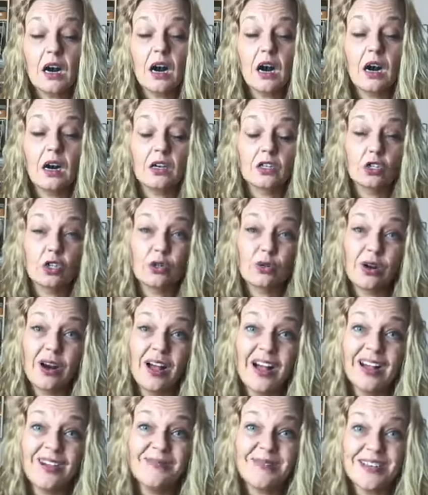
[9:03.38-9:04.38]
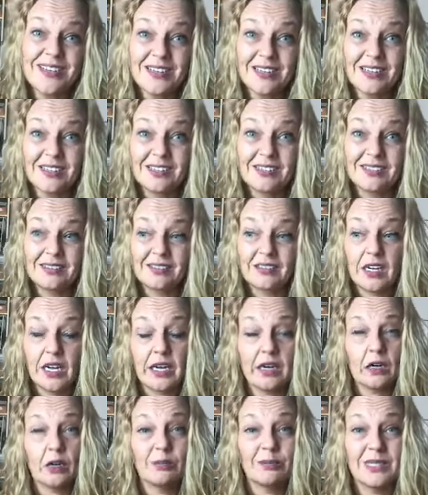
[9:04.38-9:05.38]
our trauma and
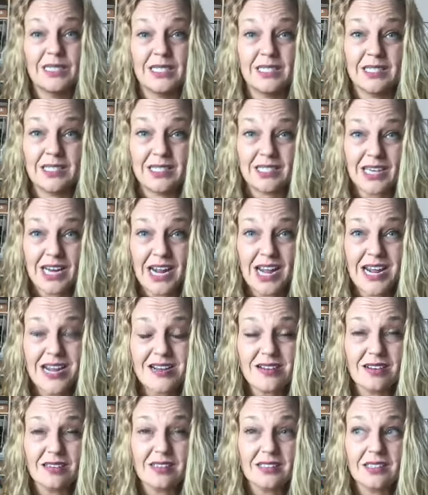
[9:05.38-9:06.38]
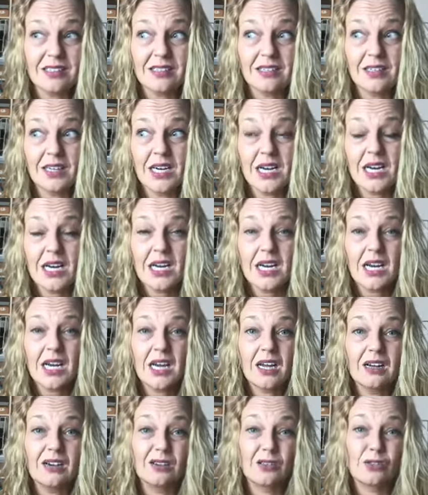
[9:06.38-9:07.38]
our mistakes
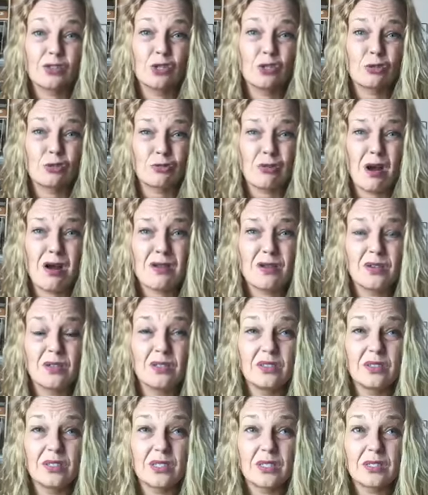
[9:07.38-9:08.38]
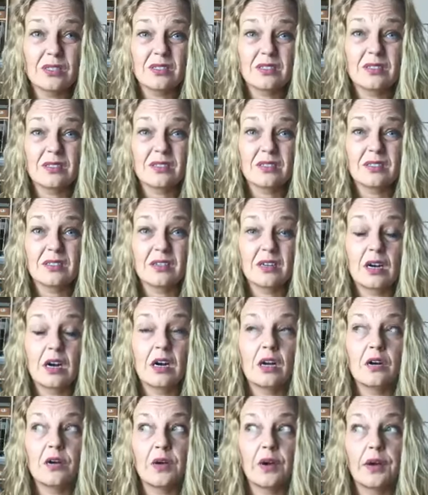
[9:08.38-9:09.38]
and our struggles,
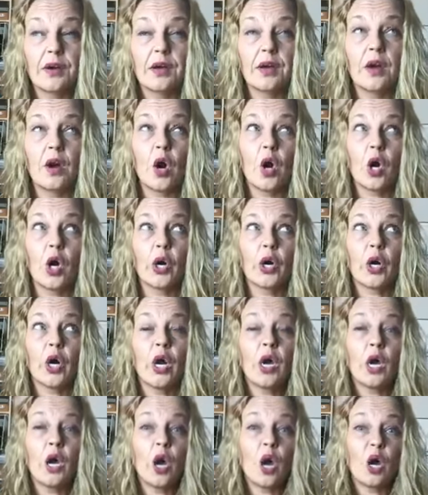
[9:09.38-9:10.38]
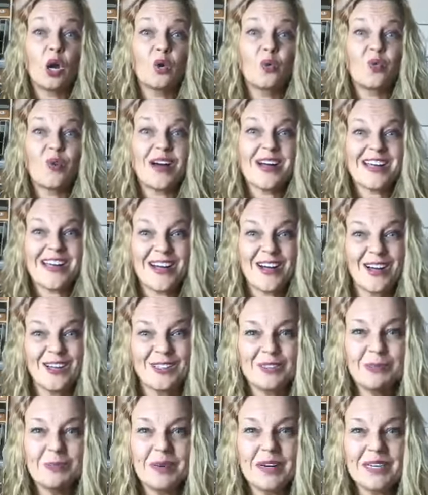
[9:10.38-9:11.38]
okay, are what
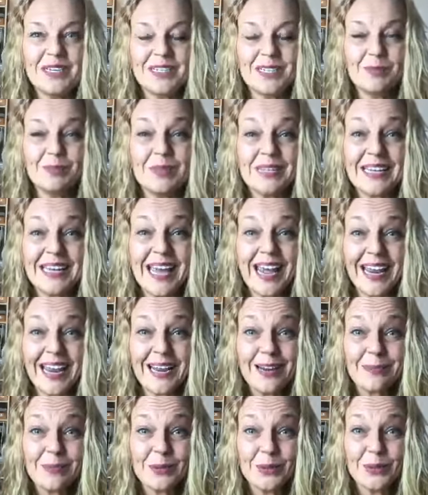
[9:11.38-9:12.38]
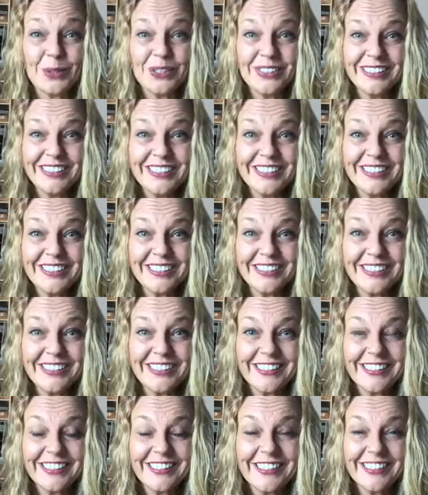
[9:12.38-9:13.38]
help us be able
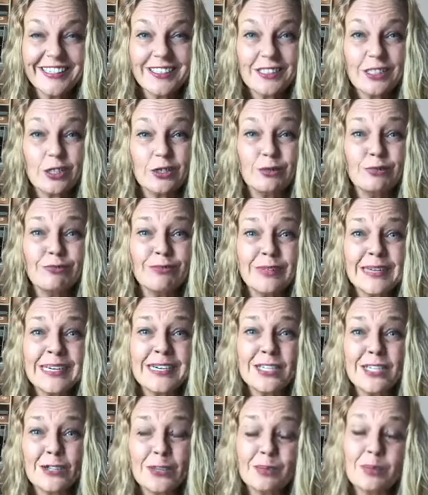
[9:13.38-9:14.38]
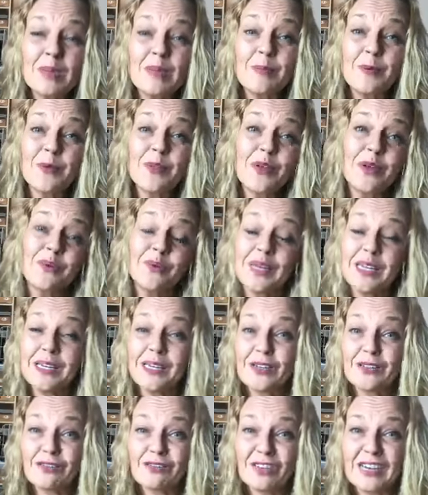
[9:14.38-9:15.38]
to reach the people that we
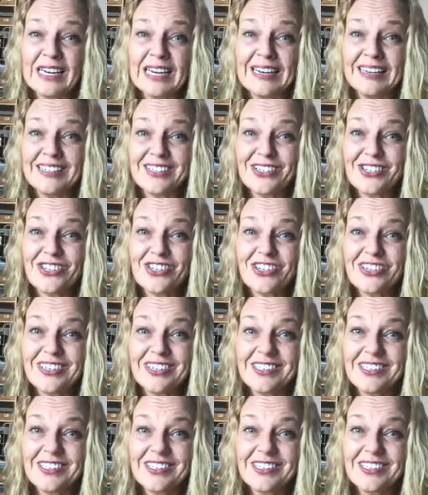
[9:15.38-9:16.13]
can reach,